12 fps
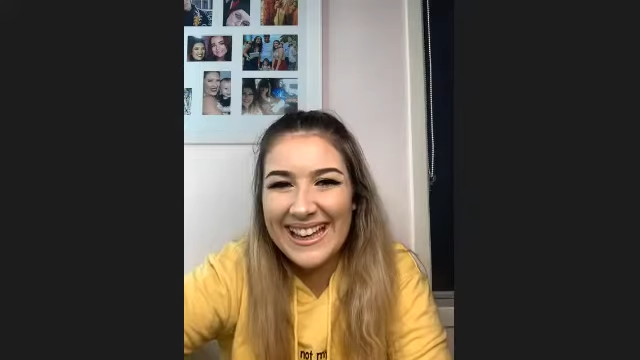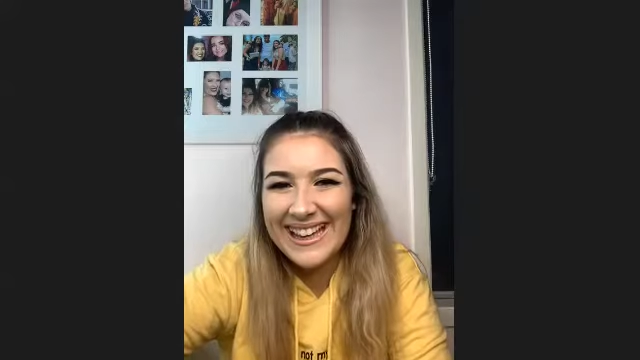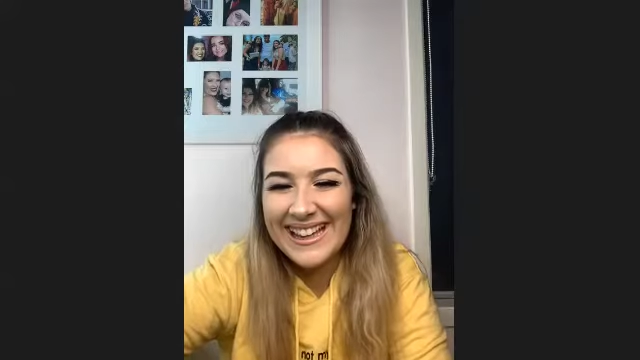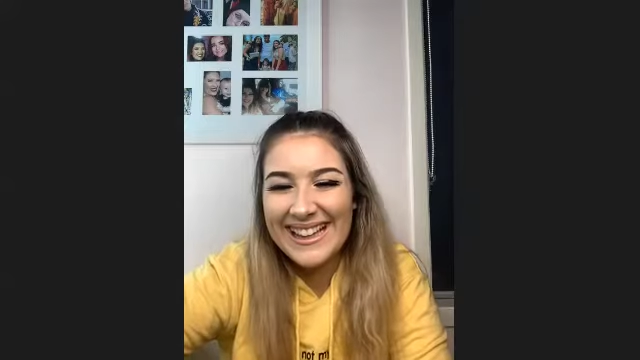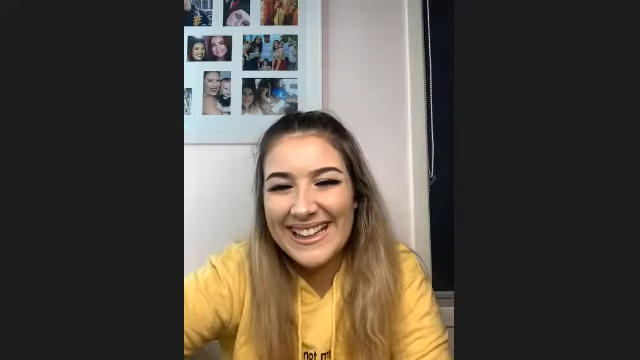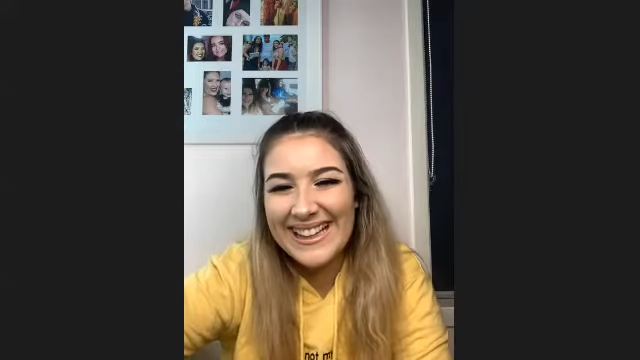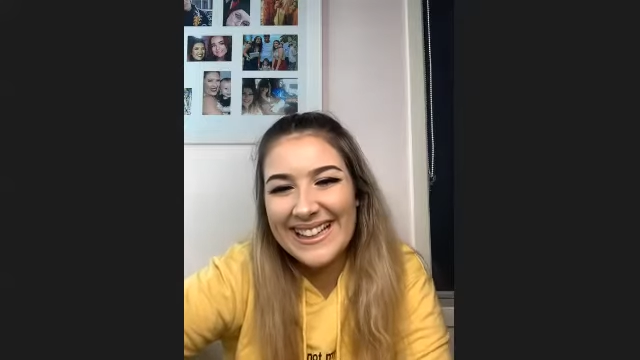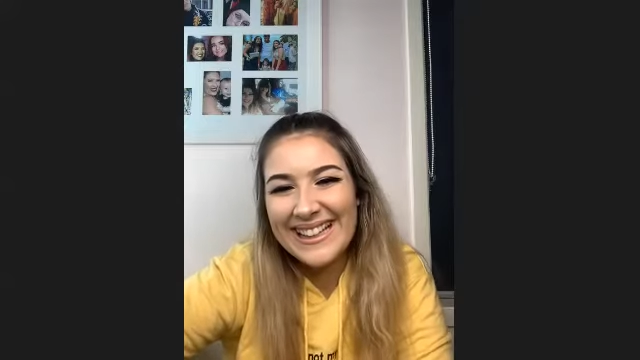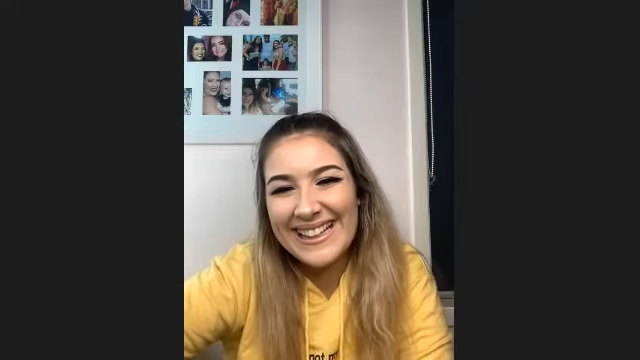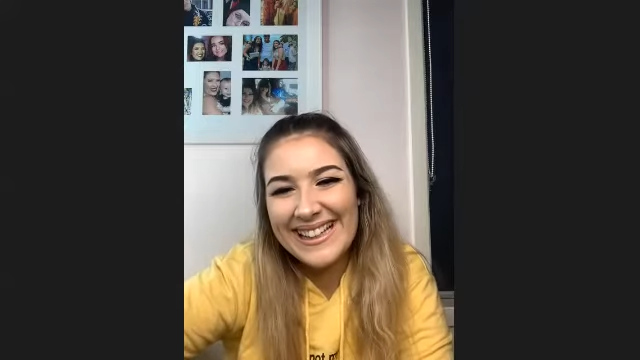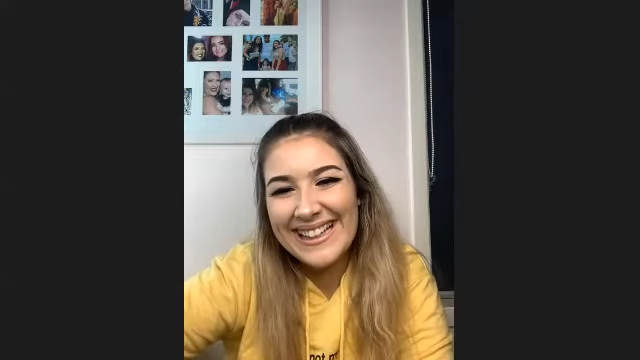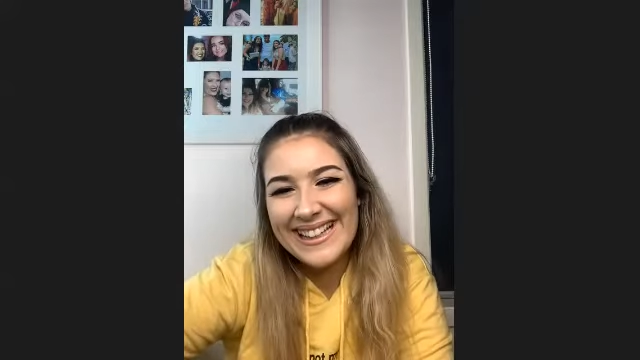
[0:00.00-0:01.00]
going to be
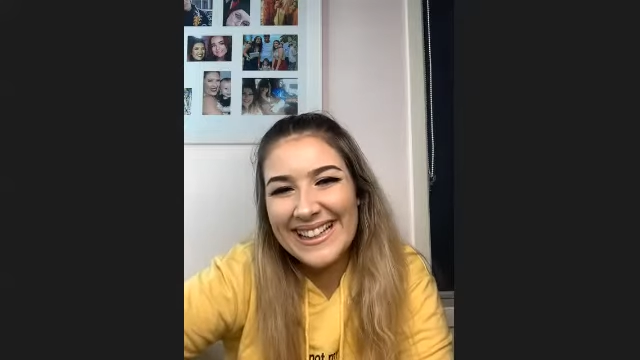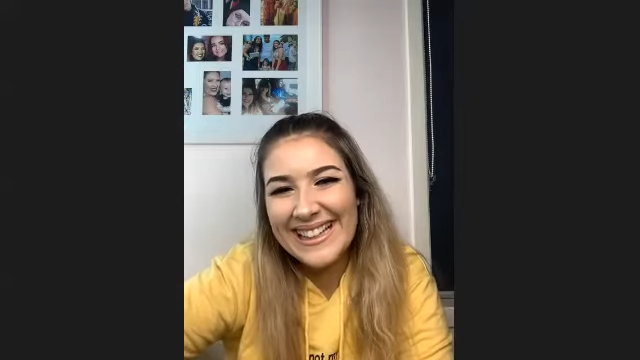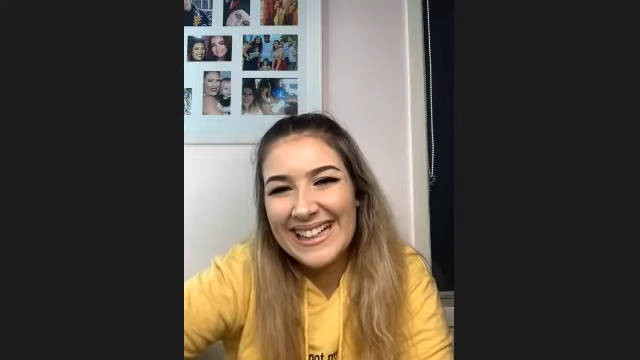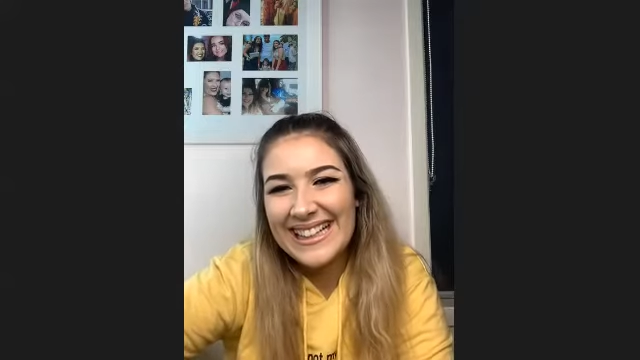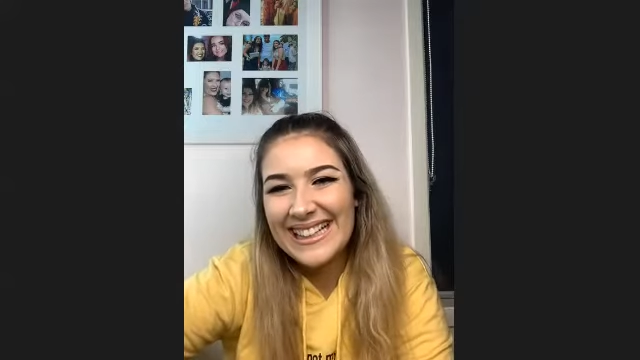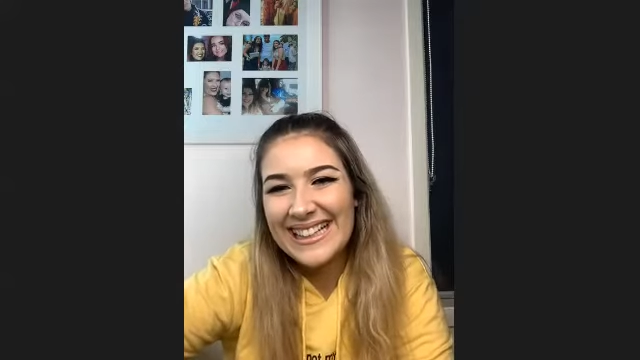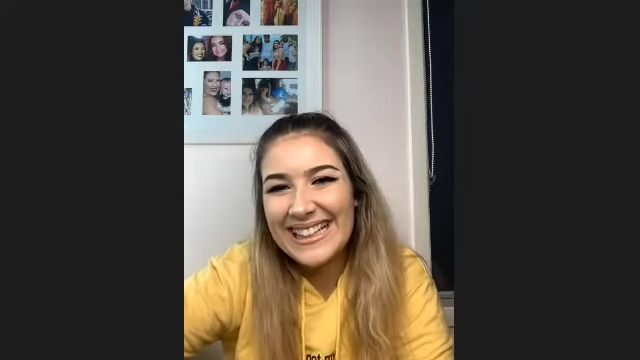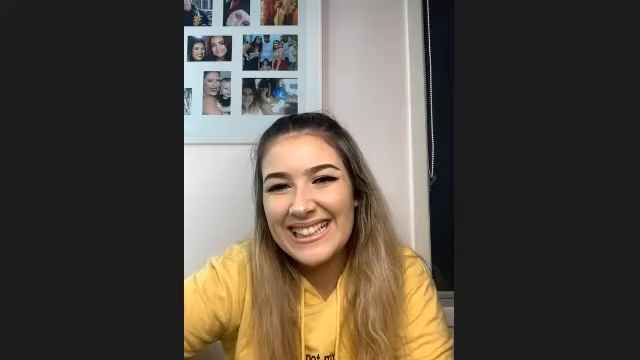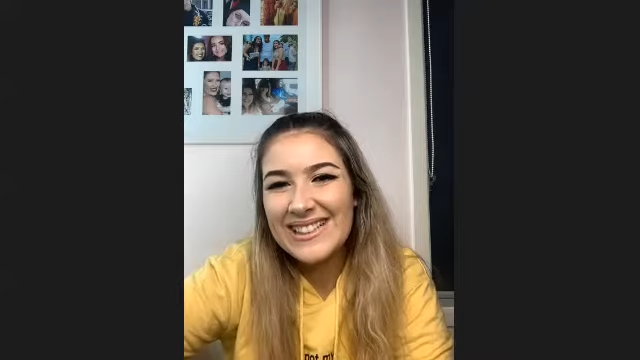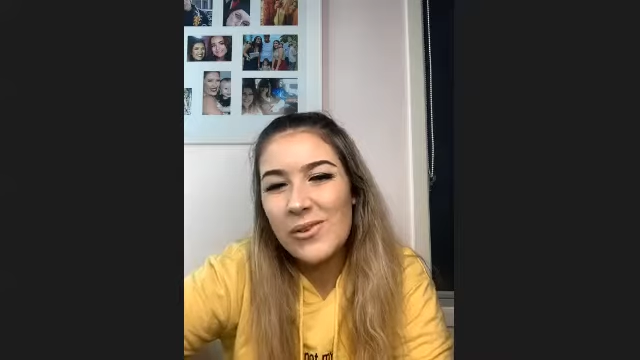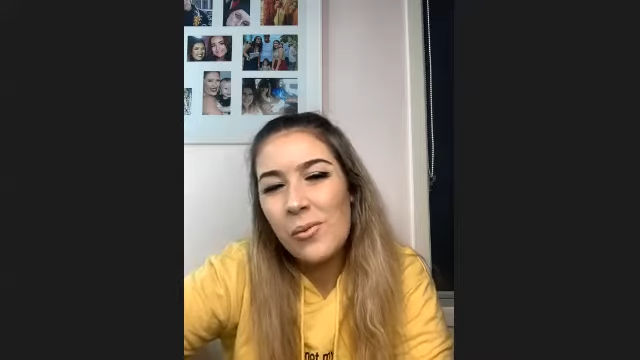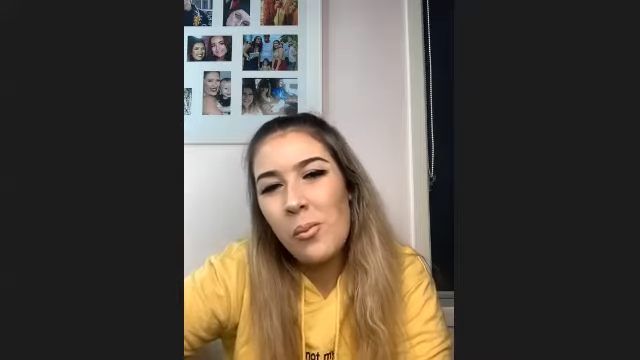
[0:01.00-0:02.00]
playing a
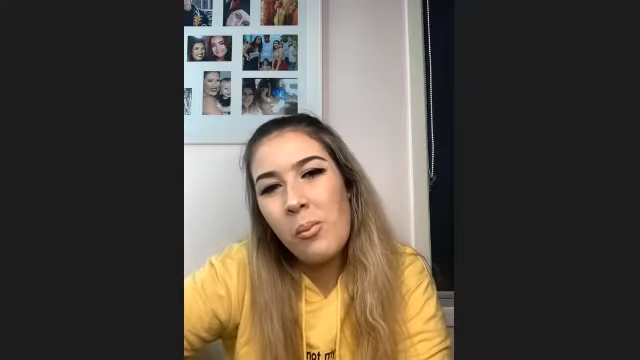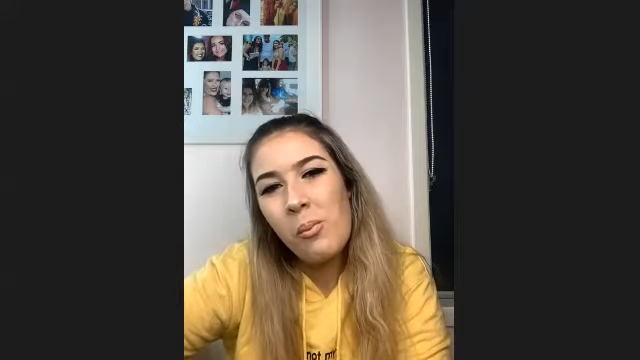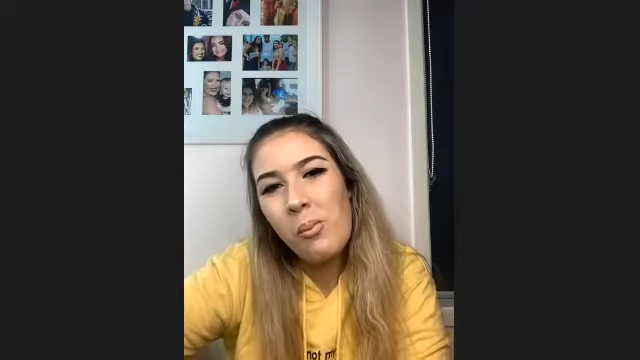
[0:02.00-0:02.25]
lot of